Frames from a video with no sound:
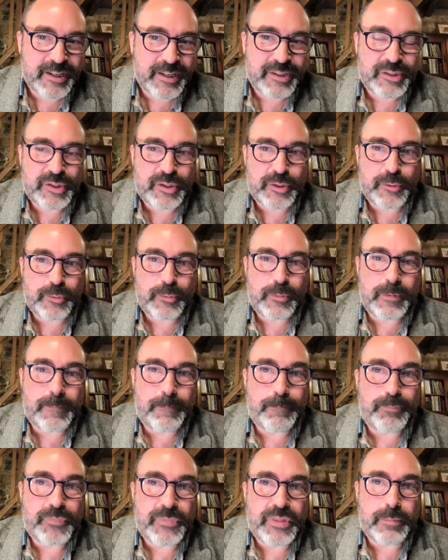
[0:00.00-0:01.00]
So
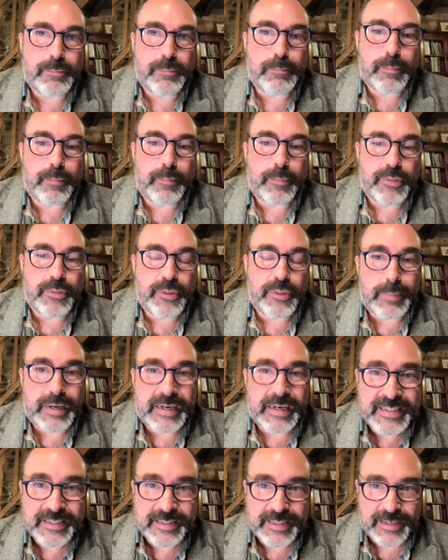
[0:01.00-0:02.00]
the
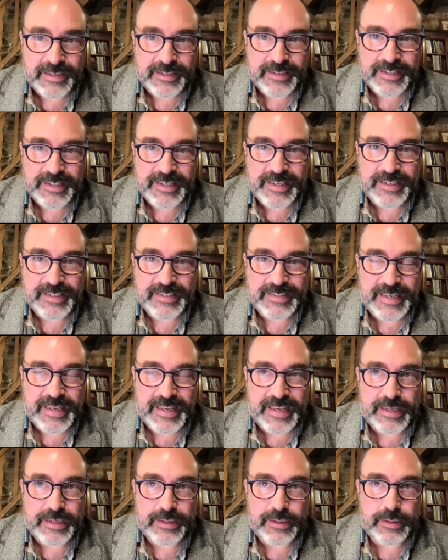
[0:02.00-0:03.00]
mandala is
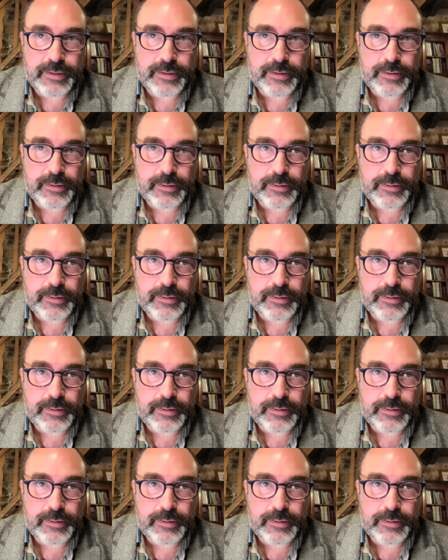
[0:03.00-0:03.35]
a